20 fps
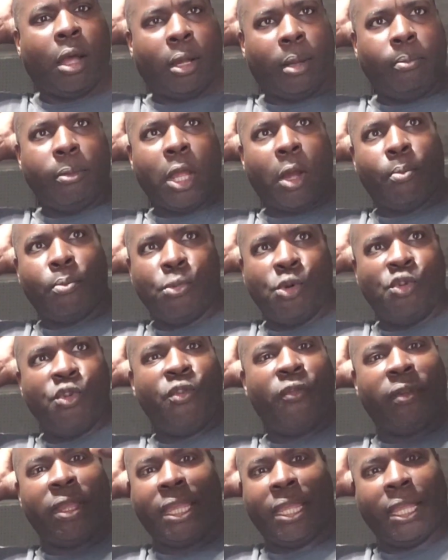you know,
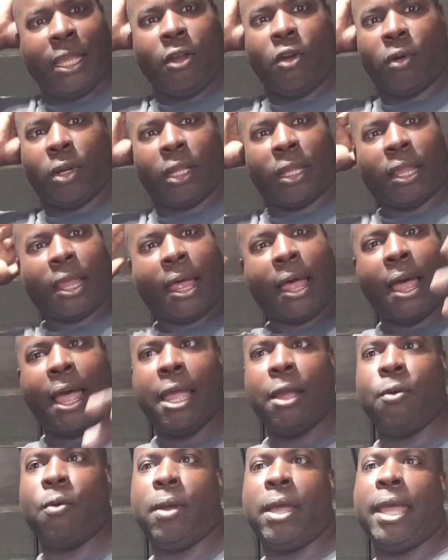moving, going on the
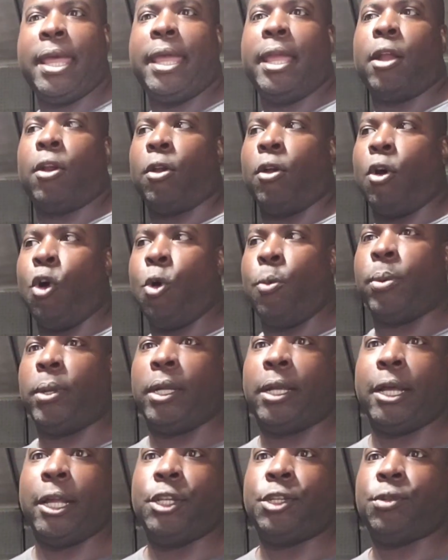highway or open
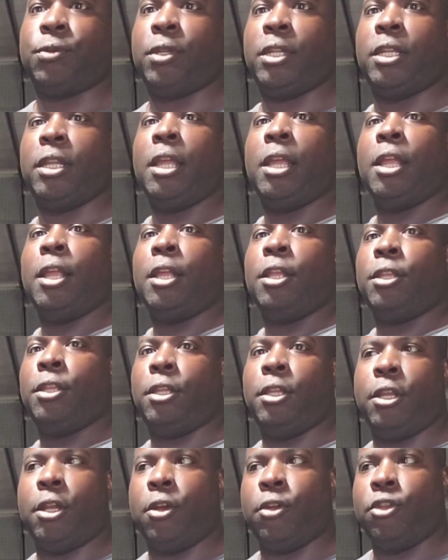country.
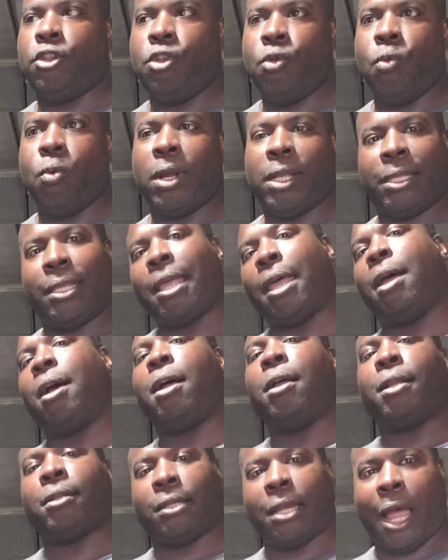You know, you want that
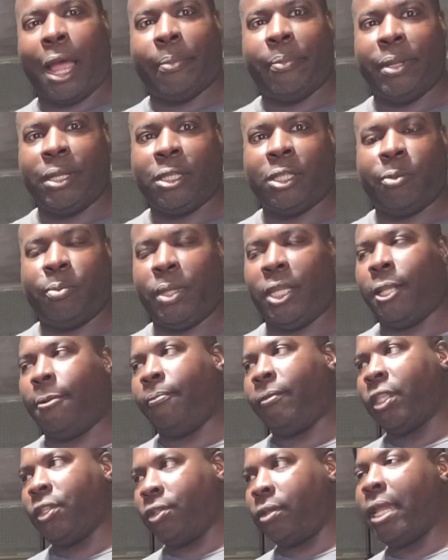top end speed.
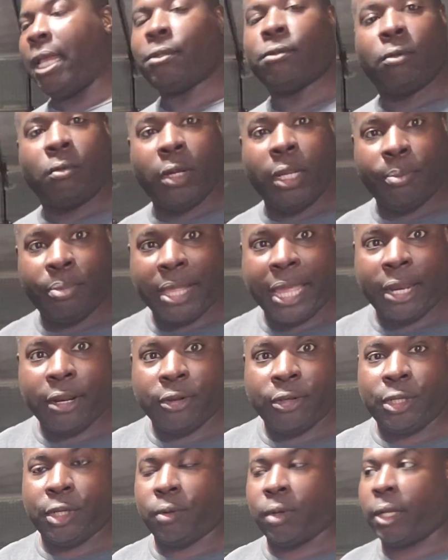So that's what we plan
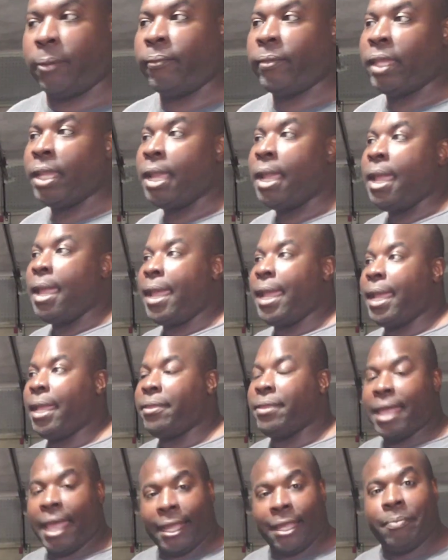on doing,
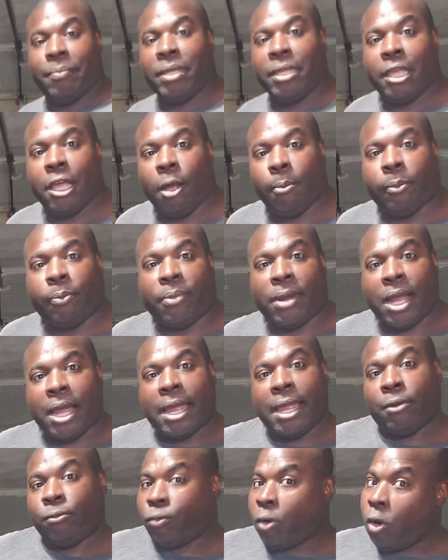and that could be helped
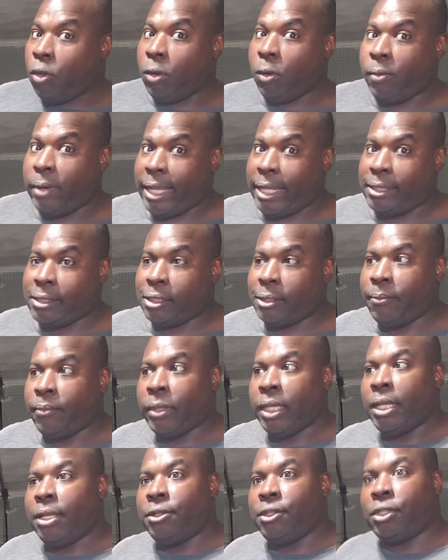by roller weights.
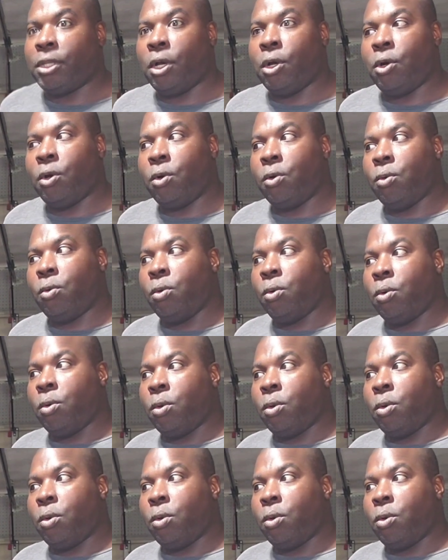So